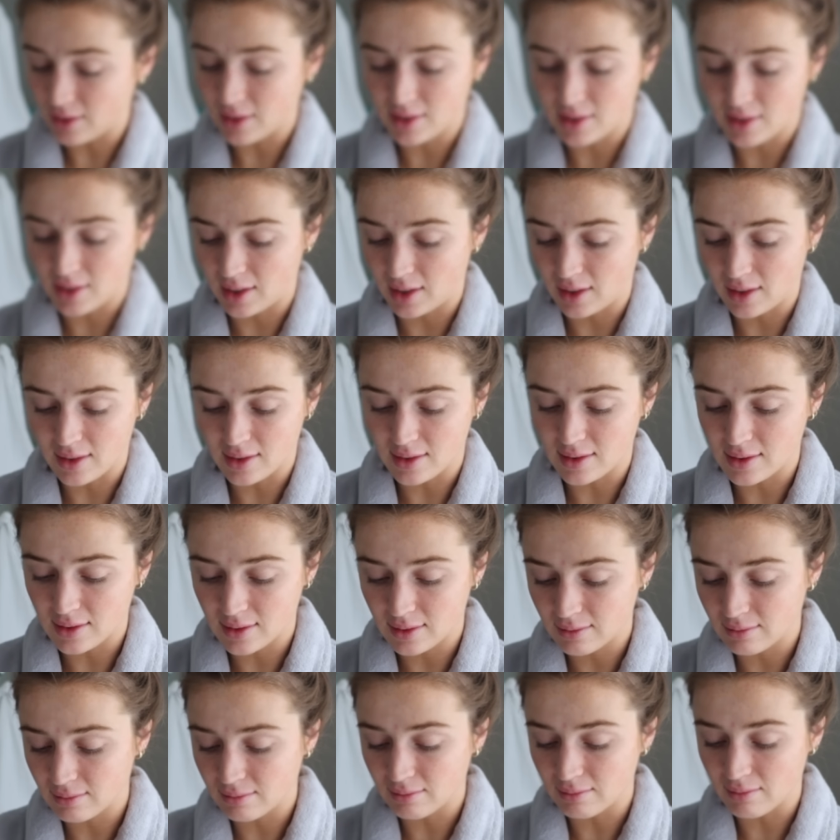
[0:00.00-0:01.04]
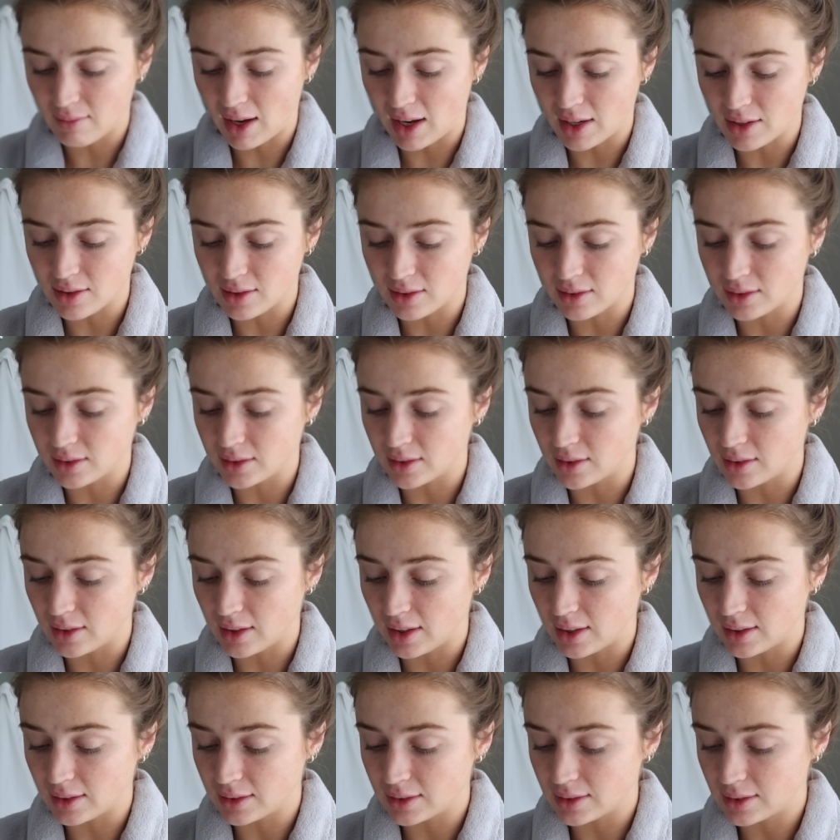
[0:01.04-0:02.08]
This thing is magical, you
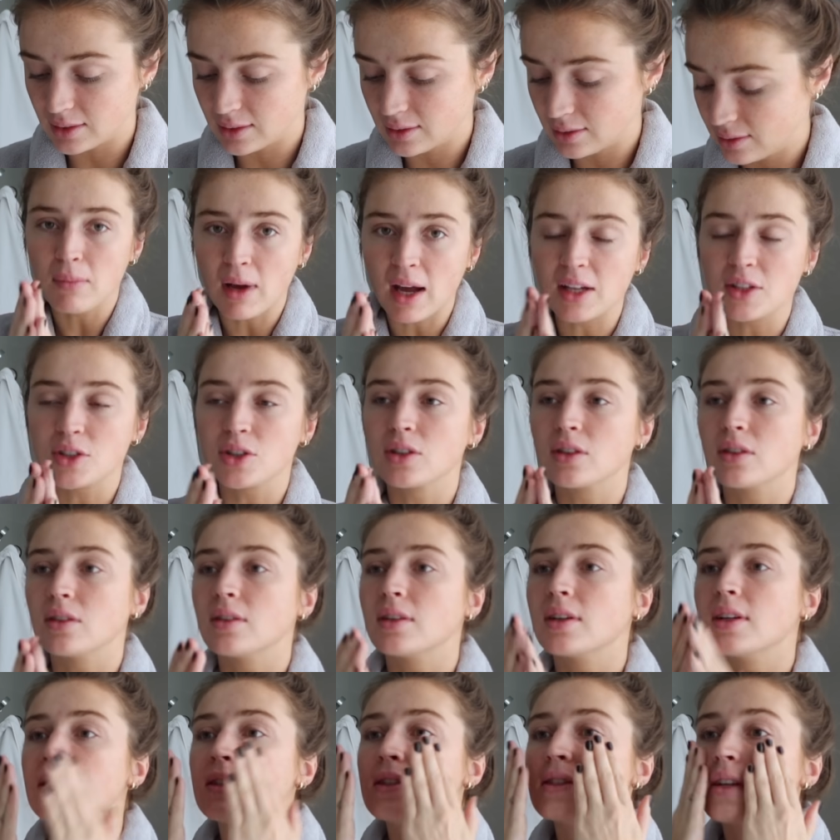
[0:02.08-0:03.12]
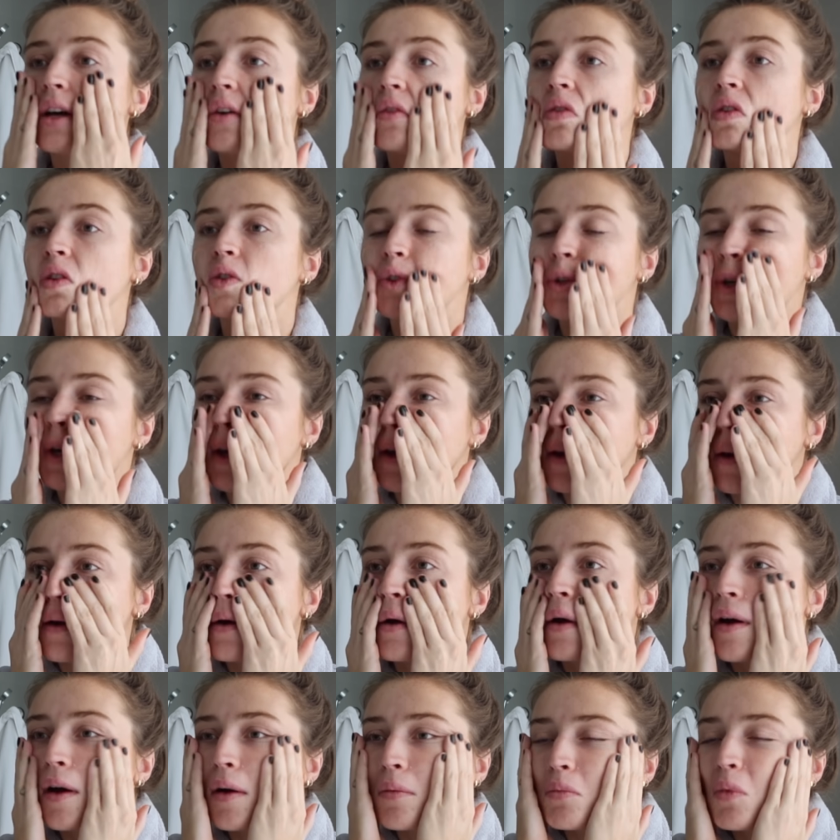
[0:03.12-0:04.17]
guys. Magical. It's
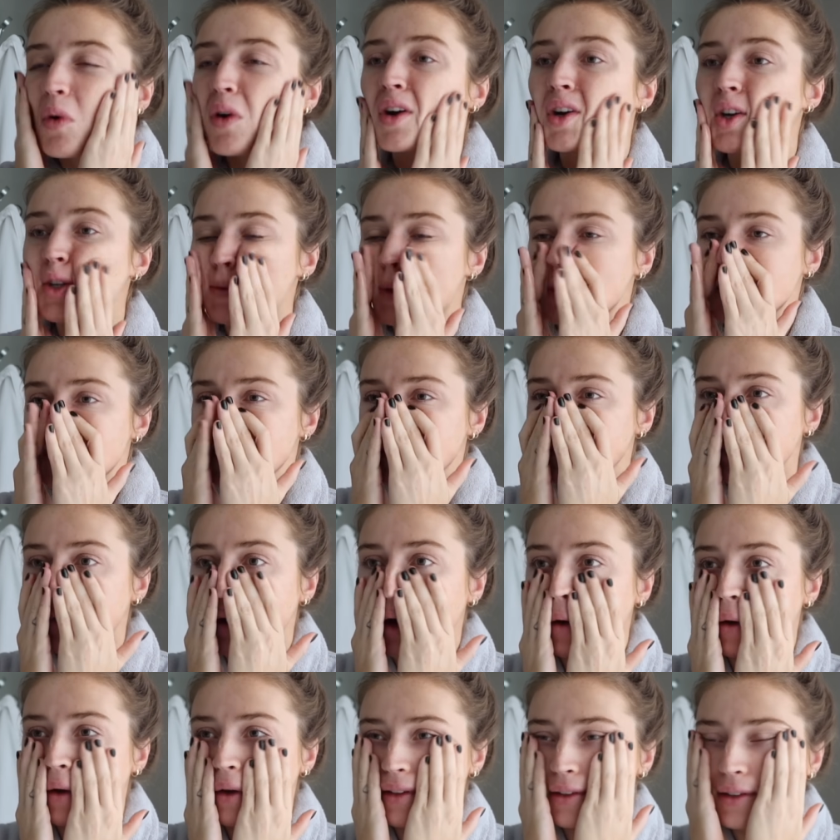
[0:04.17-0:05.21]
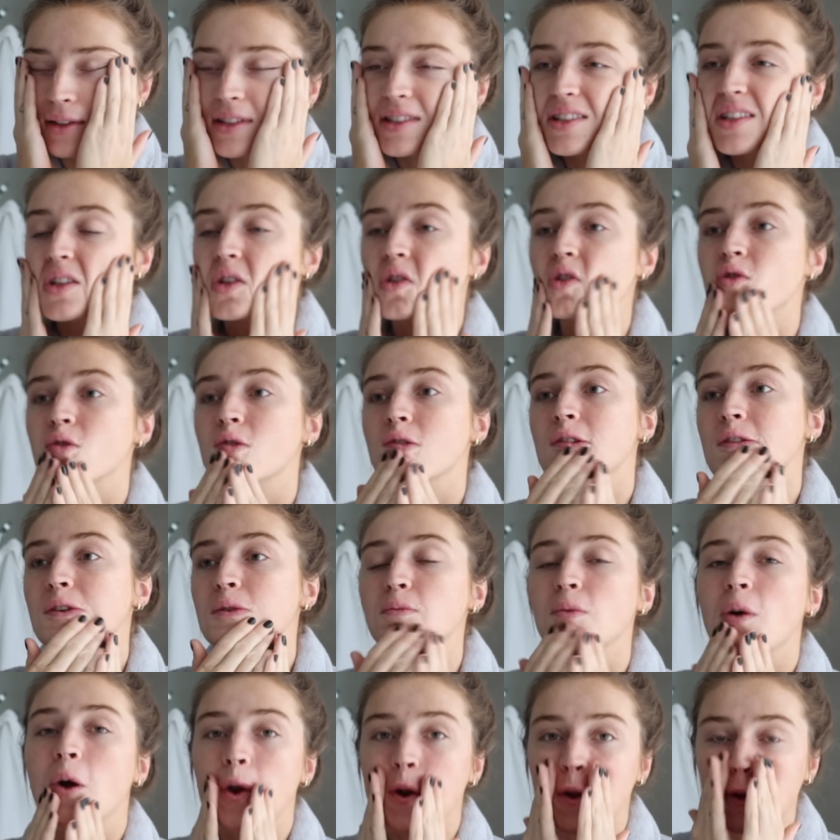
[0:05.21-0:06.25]
definitely a more expensive product.
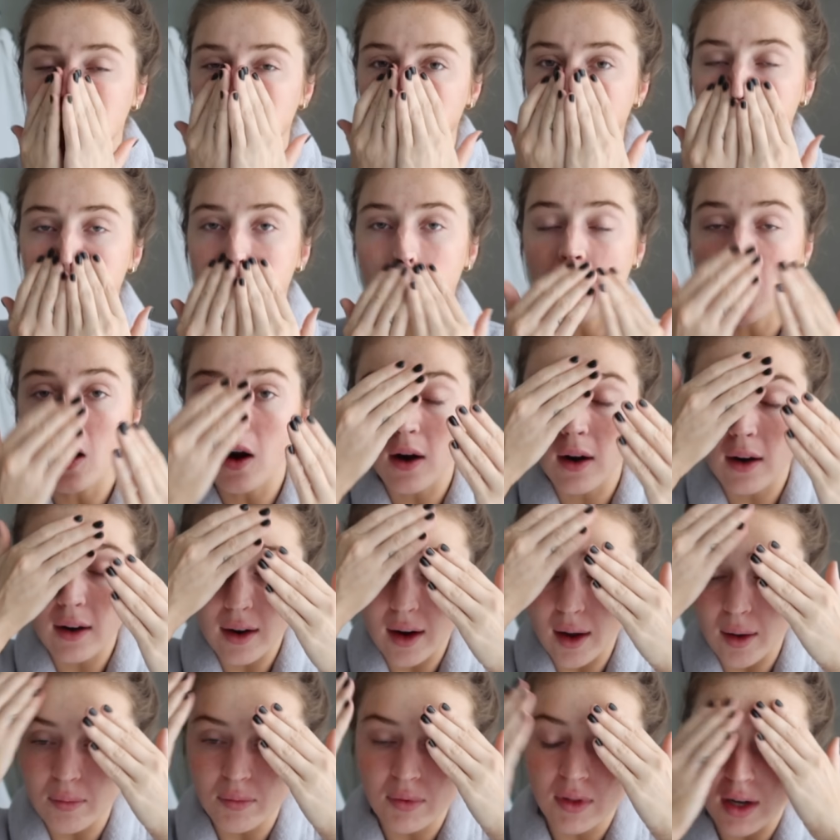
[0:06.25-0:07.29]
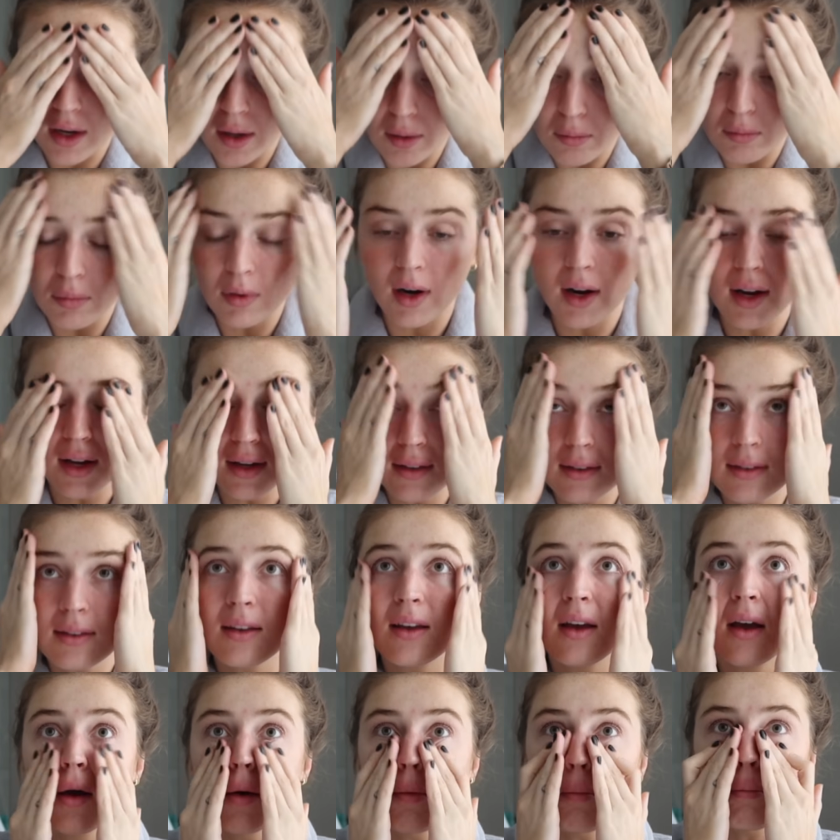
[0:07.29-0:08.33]
SkinCeuticals products are up there in price.
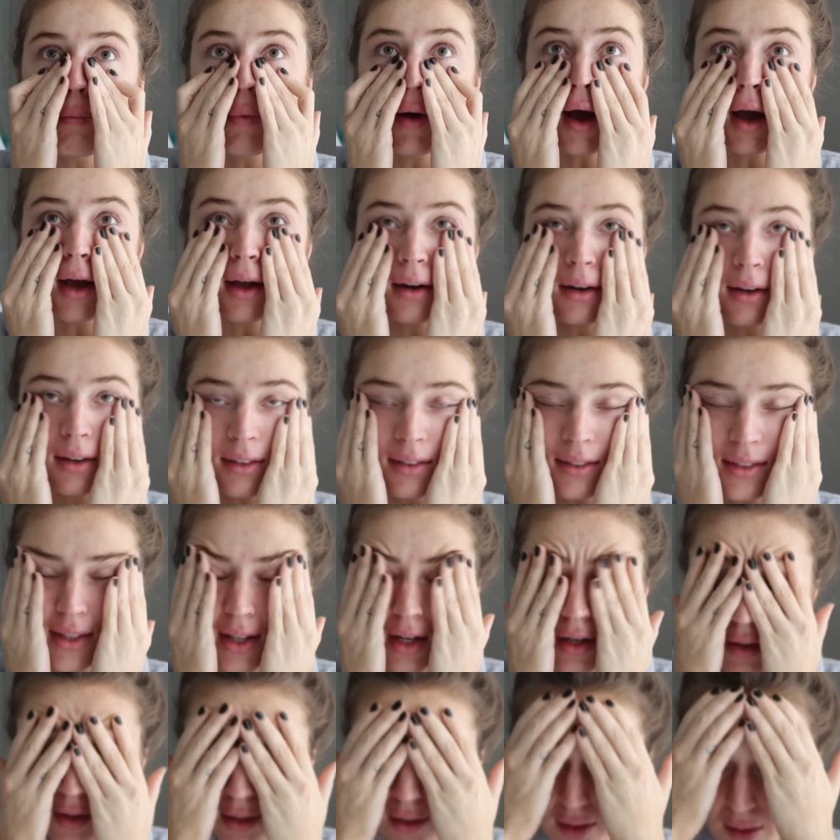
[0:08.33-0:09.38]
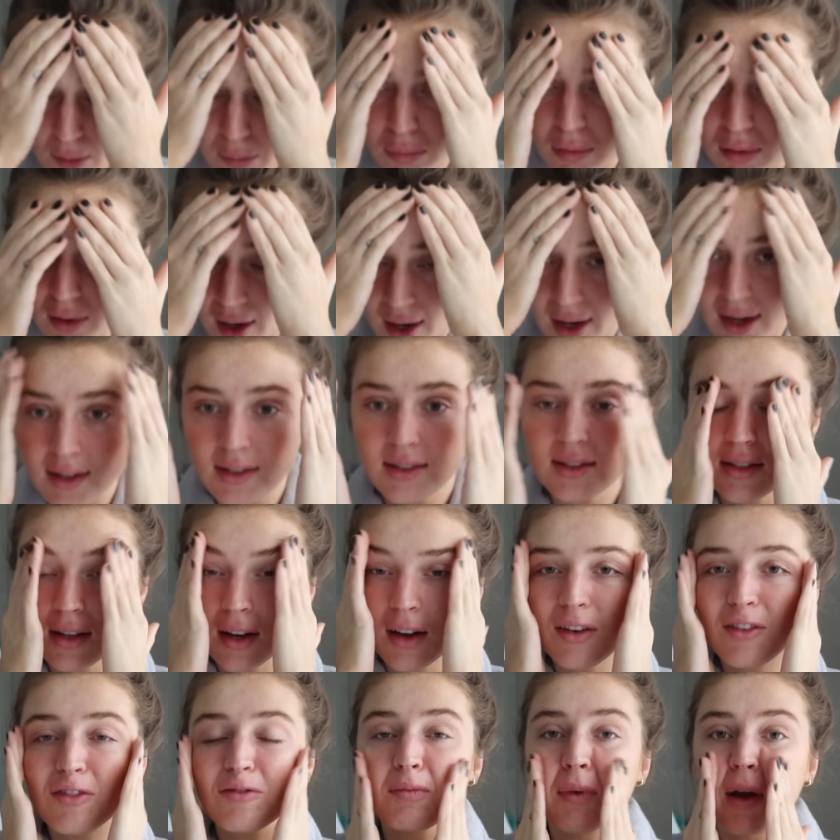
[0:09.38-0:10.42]
But considering the price
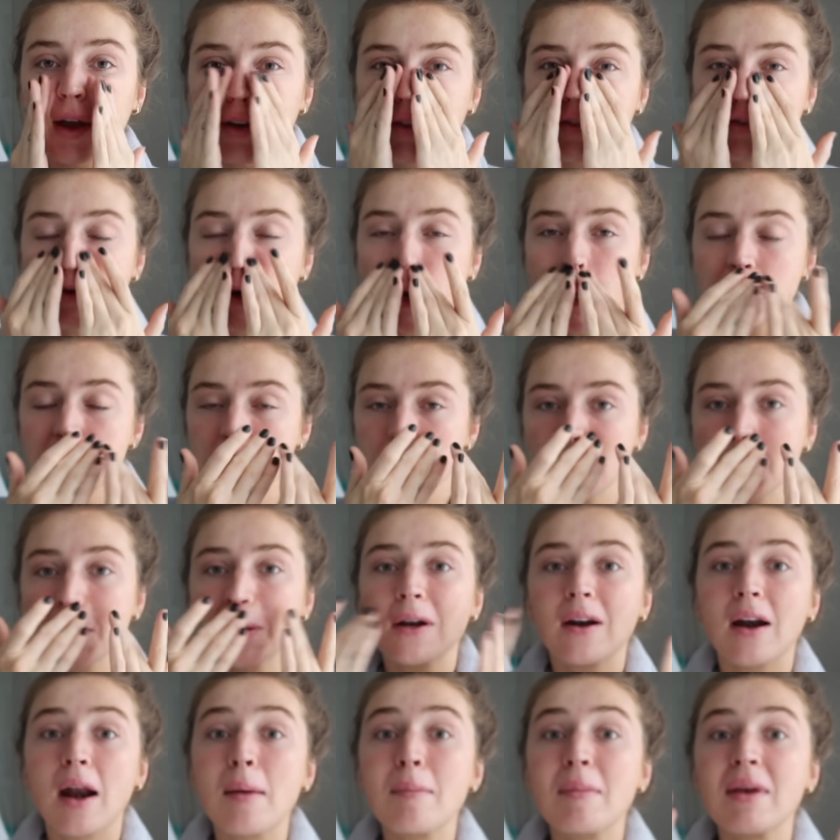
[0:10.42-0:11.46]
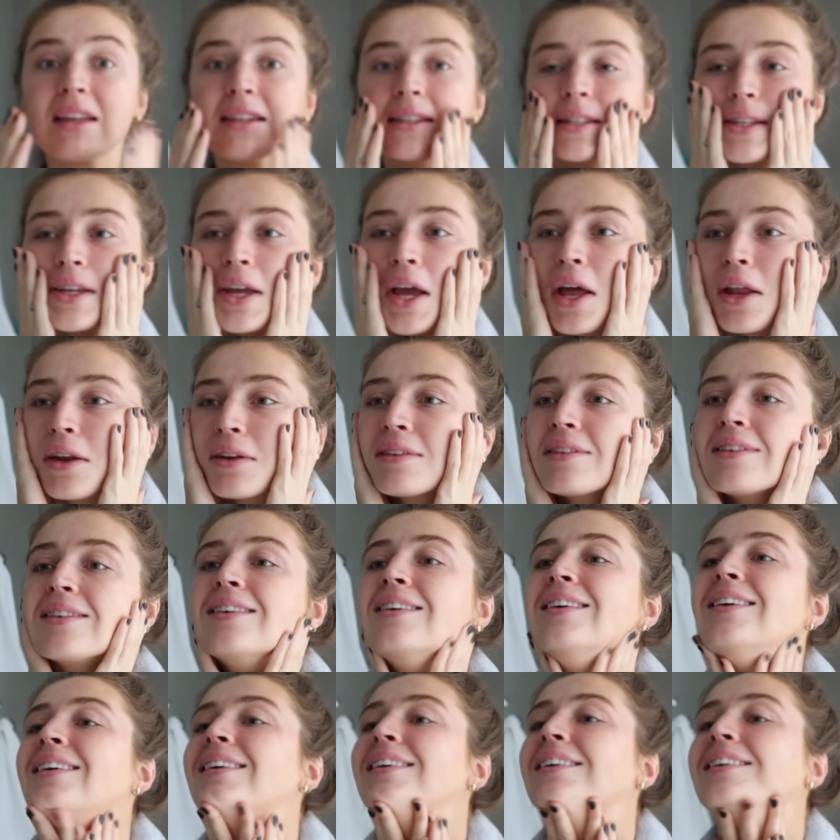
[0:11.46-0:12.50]
of my fresh Crème
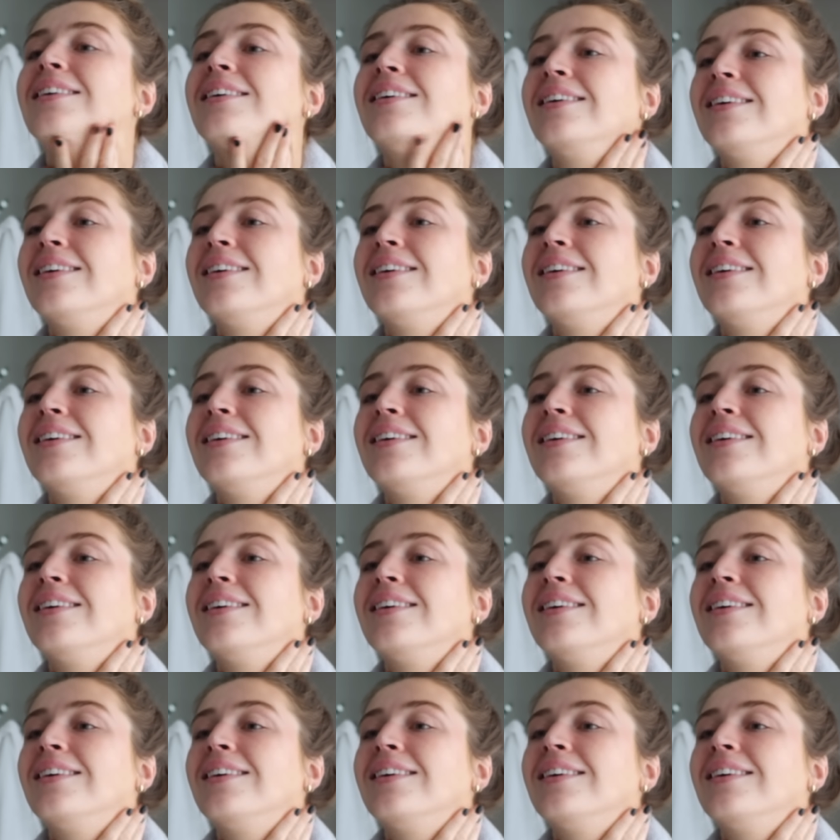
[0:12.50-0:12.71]
Ancienne